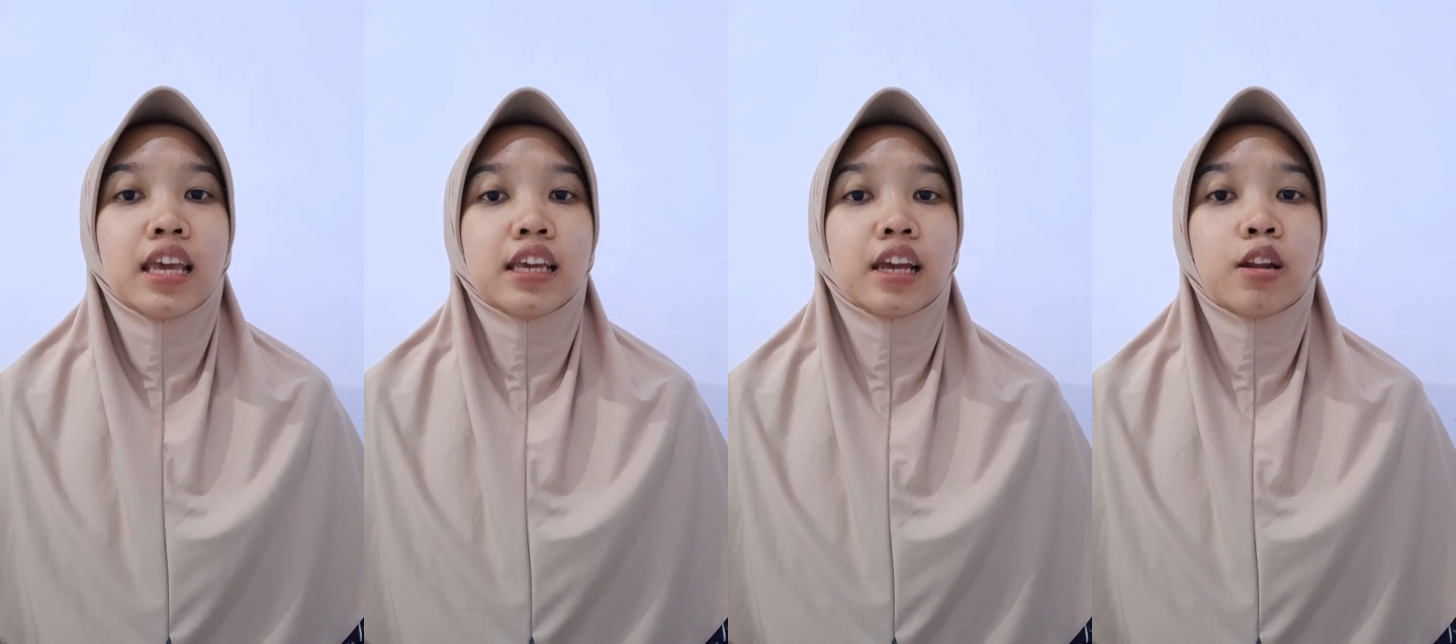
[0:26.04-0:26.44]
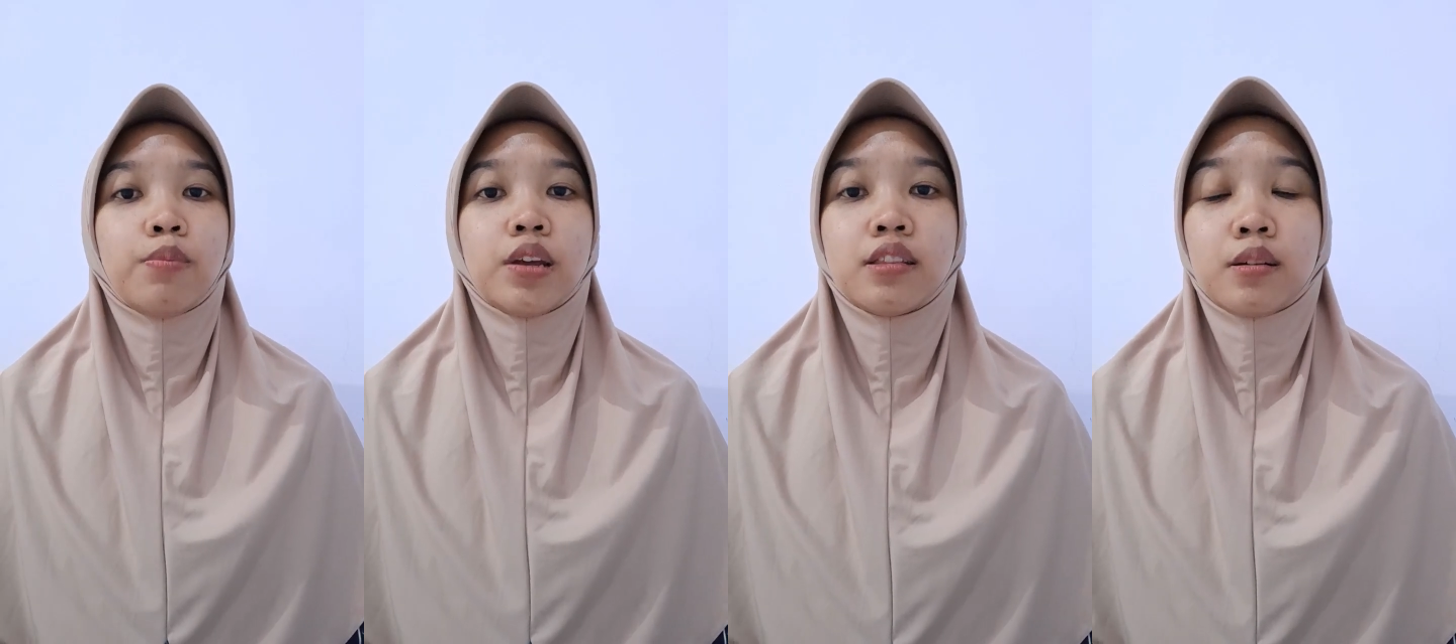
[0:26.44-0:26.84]

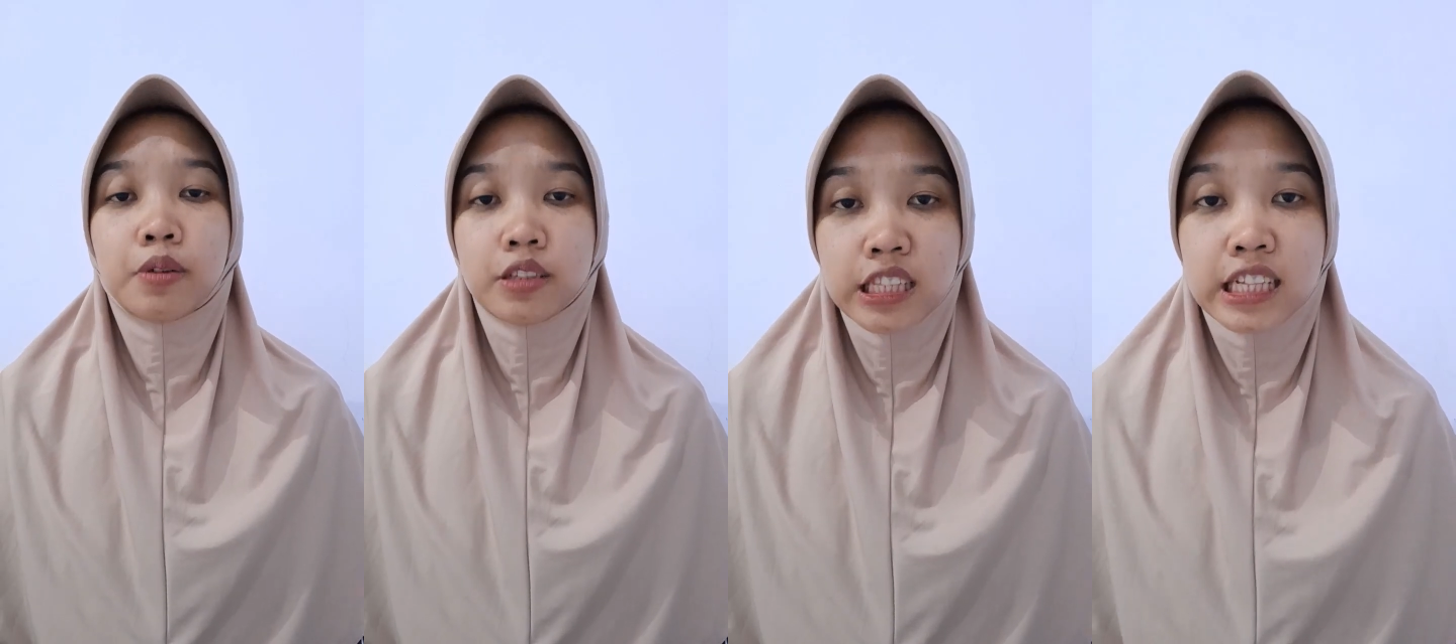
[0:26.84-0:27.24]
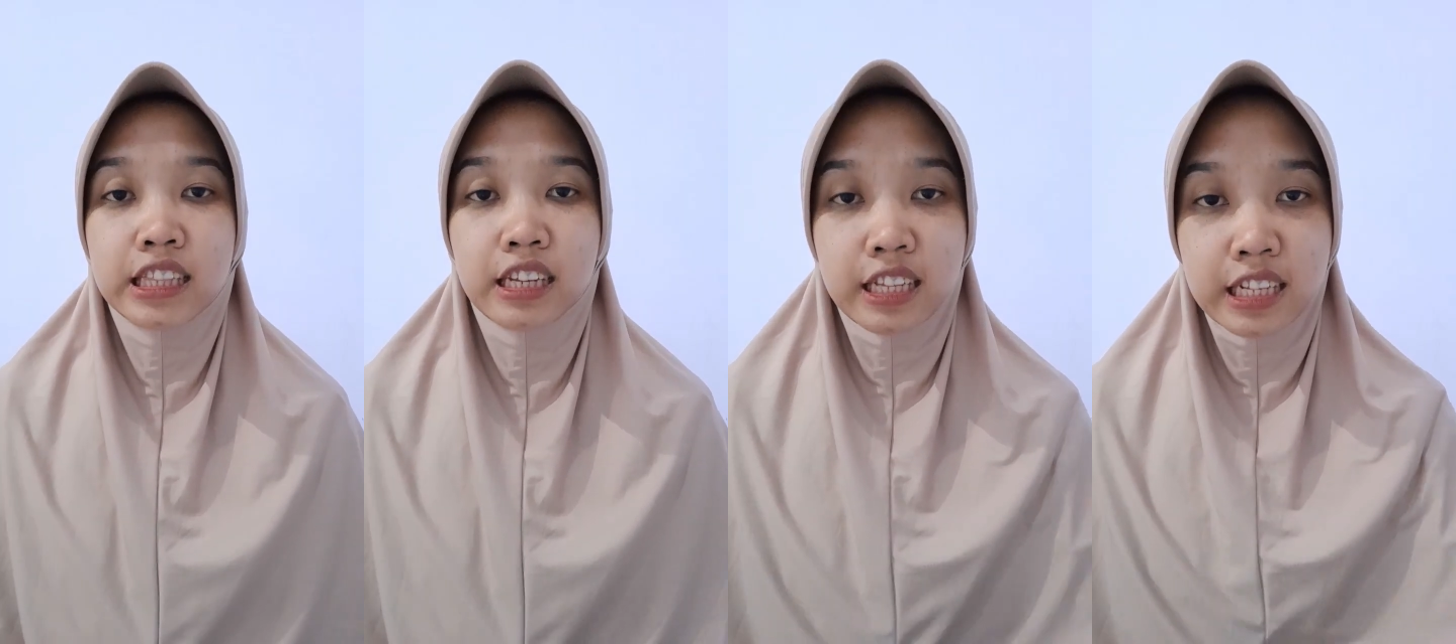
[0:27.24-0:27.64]
cannot be interpreted
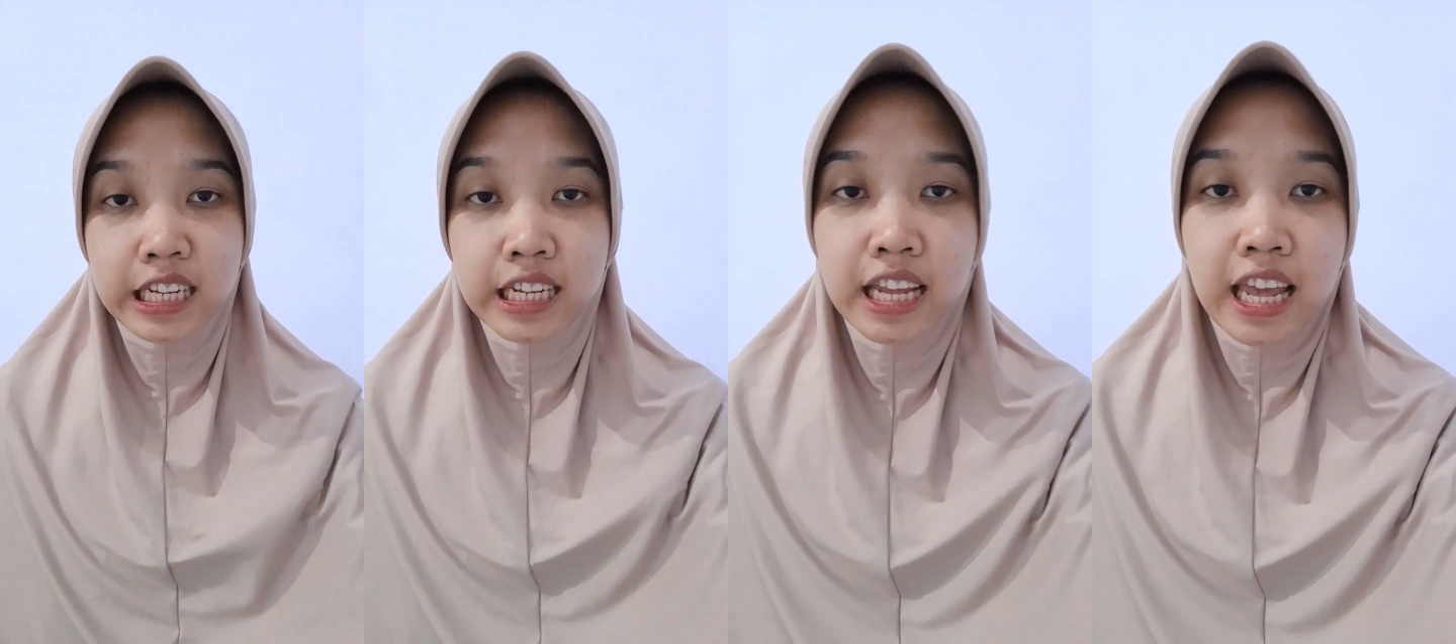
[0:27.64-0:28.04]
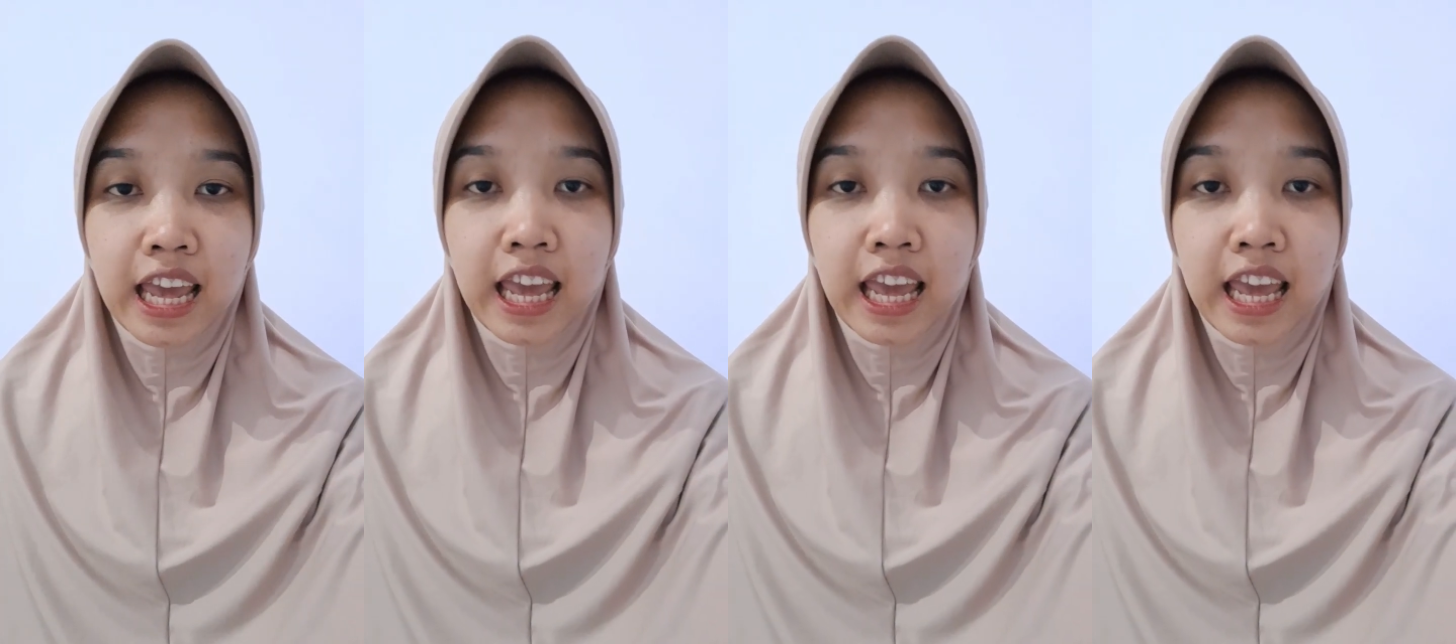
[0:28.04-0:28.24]
literally,